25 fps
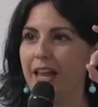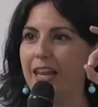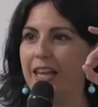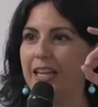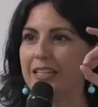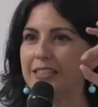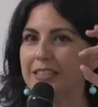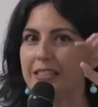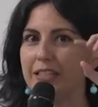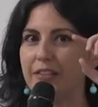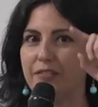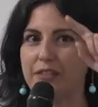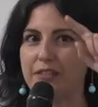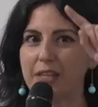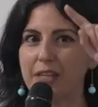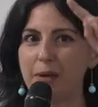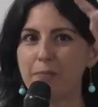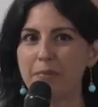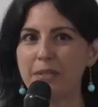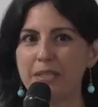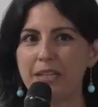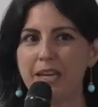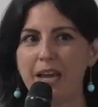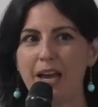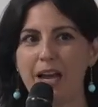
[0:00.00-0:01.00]
Let's see if
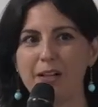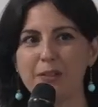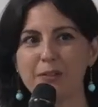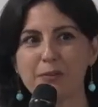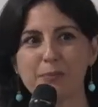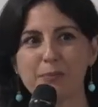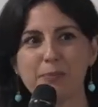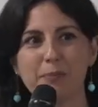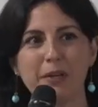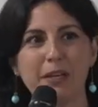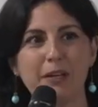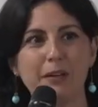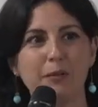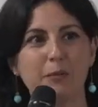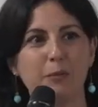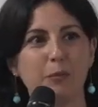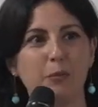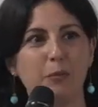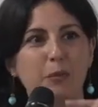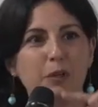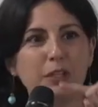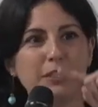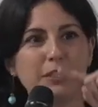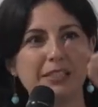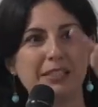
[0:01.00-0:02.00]
somebody helps me.
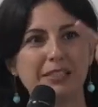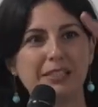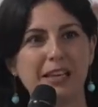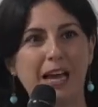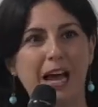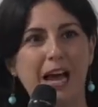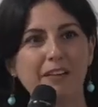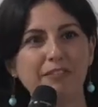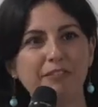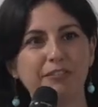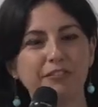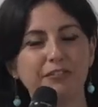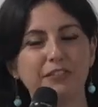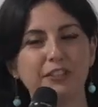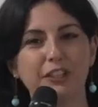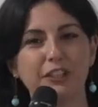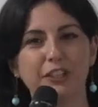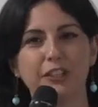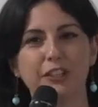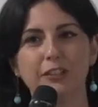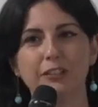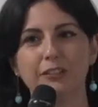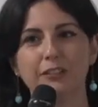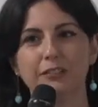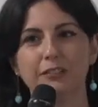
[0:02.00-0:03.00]
What's
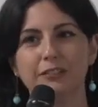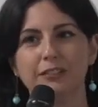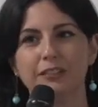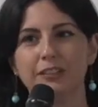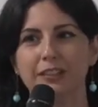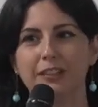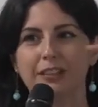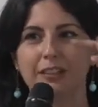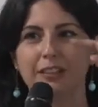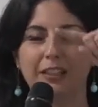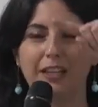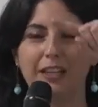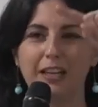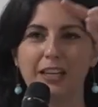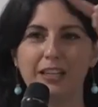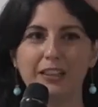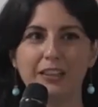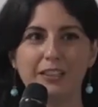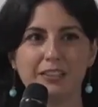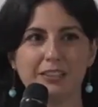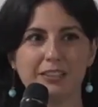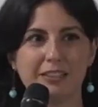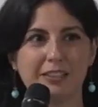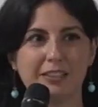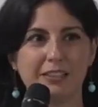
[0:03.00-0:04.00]
after in
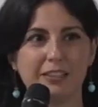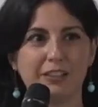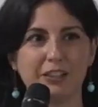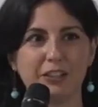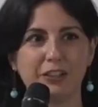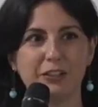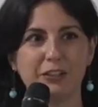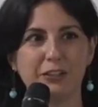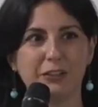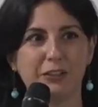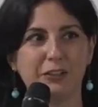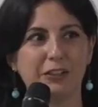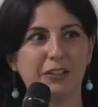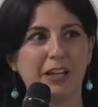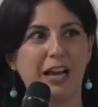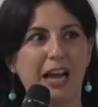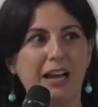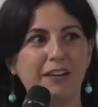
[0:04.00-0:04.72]
the circle?